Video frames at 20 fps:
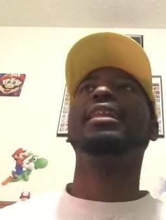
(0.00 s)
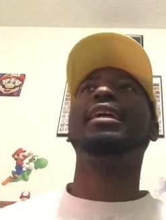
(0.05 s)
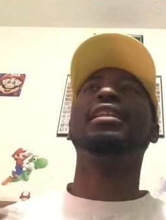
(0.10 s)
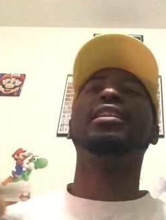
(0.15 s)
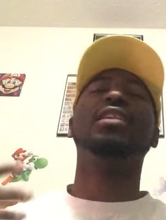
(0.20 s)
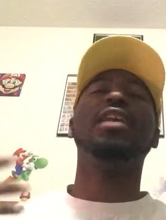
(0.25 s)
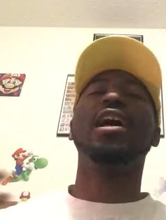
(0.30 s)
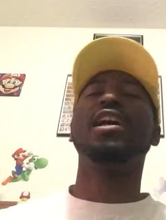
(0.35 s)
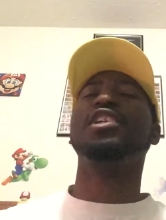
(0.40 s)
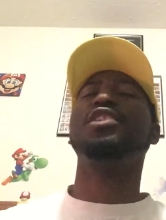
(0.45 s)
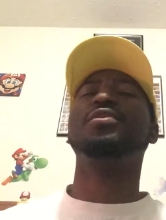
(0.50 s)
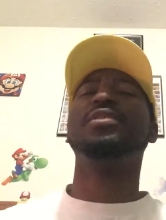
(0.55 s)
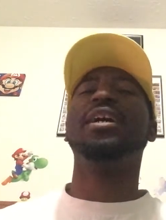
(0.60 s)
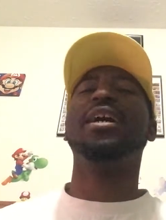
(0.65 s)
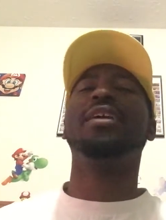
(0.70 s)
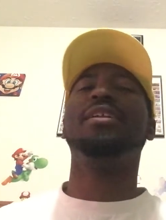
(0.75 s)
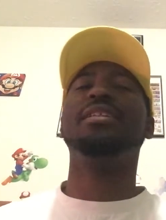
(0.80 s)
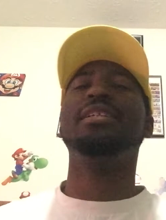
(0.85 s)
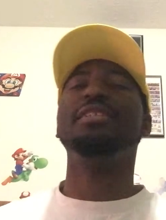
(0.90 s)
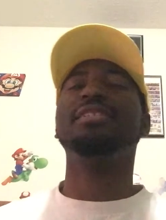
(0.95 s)
they lock you
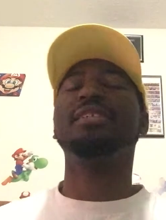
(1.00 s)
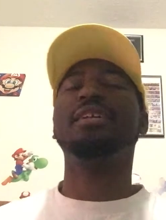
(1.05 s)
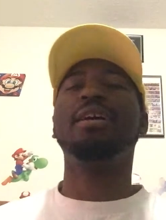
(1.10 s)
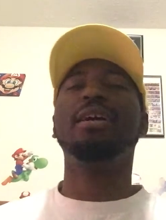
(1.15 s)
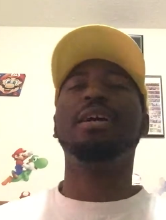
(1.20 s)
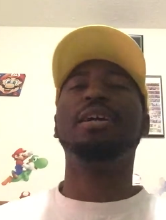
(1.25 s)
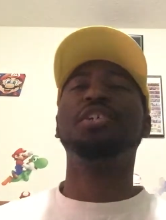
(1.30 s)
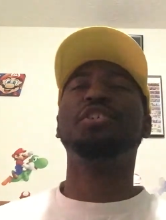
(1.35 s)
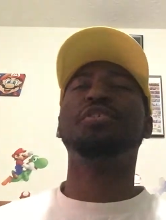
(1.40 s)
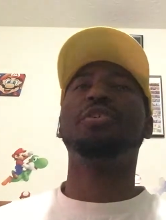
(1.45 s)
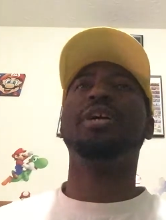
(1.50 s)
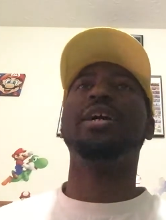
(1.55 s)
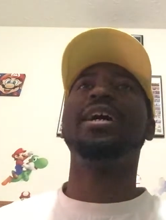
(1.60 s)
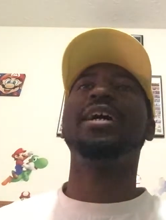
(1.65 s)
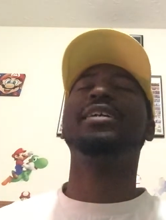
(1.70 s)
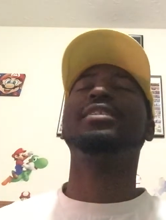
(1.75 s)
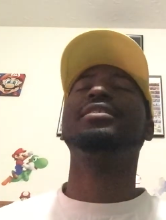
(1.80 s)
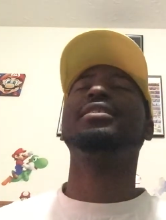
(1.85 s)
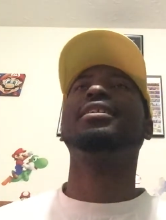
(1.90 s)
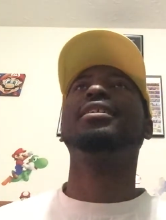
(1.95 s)
down in these
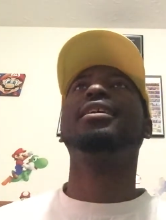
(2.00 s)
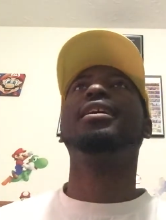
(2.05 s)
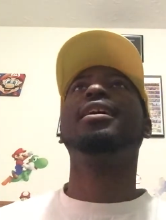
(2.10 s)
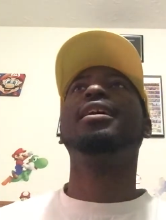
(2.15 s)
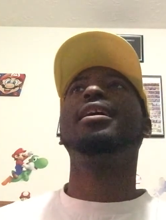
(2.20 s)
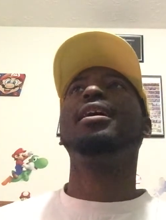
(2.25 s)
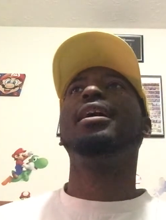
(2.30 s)
contracts and